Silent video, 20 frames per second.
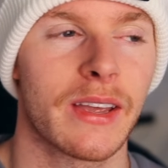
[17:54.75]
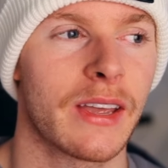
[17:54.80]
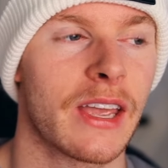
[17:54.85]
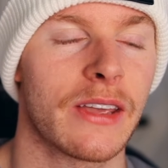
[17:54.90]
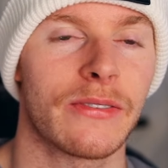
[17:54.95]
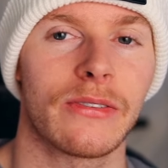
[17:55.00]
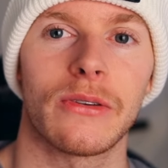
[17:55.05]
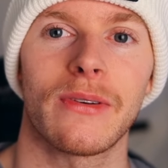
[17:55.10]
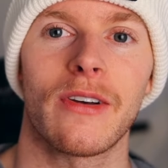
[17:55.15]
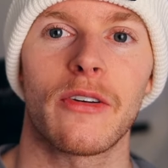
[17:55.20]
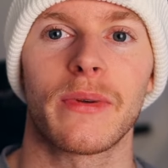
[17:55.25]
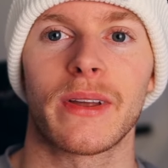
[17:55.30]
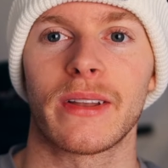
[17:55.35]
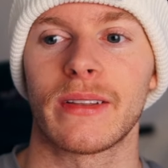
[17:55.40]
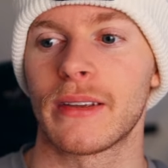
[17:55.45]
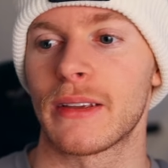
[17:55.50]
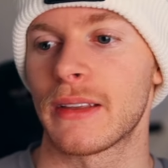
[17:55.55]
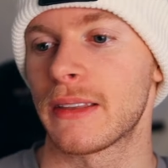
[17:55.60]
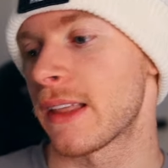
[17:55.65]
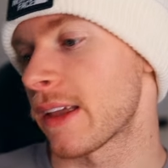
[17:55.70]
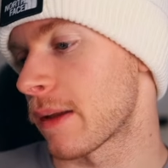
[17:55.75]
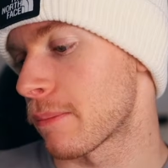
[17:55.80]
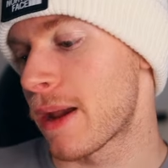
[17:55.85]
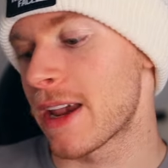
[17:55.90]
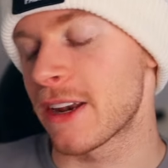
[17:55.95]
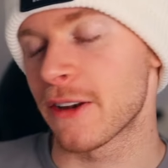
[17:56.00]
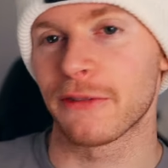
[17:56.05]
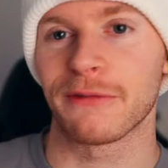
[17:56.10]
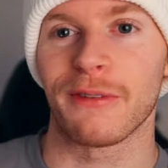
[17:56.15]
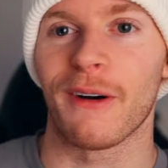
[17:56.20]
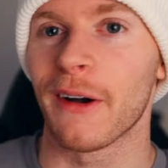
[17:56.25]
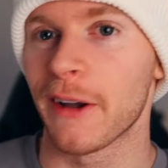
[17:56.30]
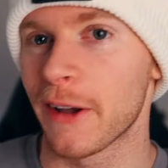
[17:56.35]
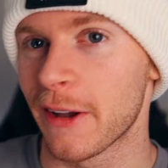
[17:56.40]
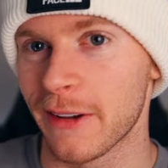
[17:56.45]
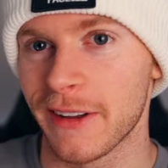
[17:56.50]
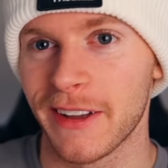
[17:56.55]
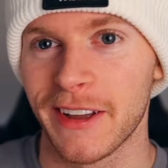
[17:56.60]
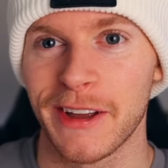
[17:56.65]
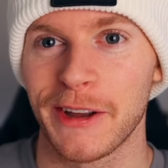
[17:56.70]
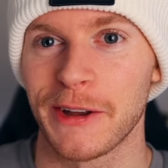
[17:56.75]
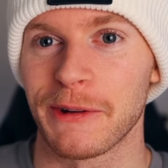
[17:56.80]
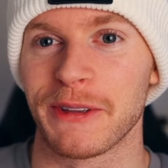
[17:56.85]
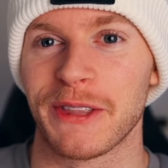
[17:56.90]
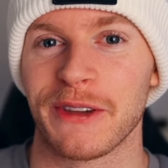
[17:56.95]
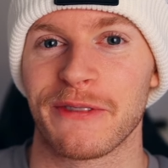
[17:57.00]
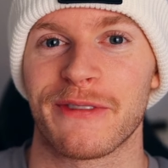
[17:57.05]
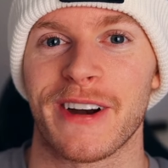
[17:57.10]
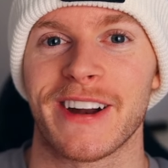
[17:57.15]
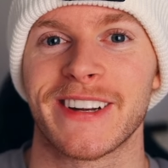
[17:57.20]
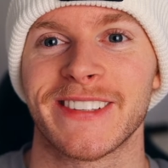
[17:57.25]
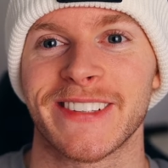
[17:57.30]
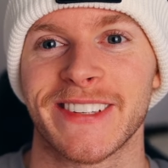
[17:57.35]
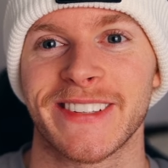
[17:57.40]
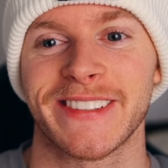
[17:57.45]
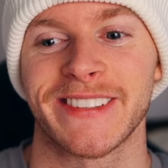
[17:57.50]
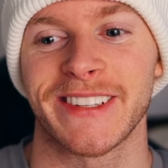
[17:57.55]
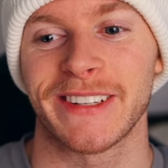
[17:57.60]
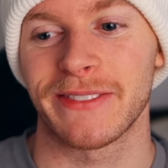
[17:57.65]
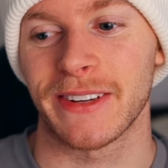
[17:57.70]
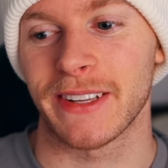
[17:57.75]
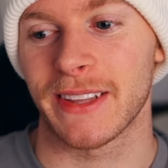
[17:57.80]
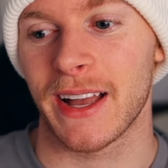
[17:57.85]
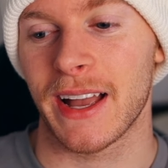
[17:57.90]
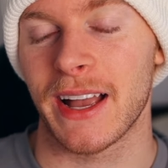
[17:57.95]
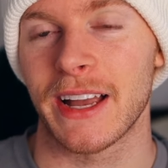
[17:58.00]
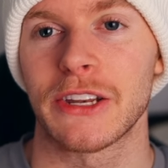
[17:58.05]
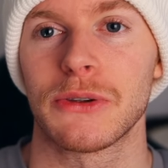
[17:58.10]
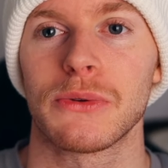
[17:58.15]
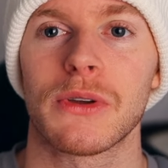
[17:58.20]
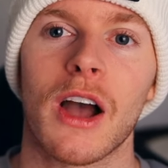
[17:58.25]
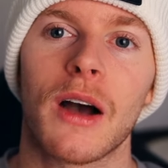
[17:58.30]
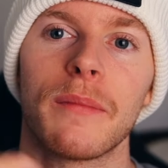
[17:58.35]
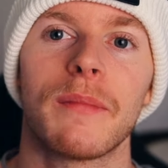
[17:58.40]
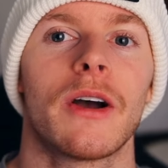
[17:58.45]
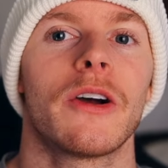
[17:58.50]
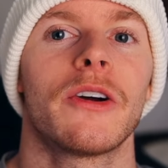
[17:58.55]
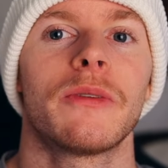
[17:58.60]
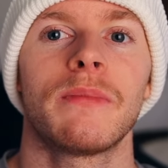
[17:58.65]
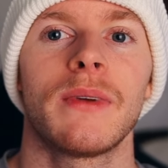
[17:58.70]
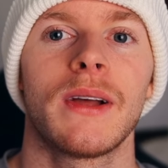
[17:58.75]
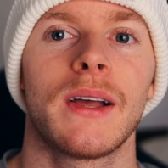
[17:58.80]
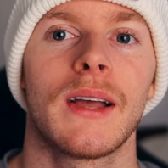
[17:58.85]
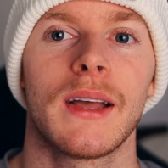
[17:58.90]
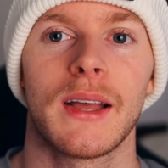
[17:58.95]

If you've ever been and like made a fire with your friends and stuff like that, and you come home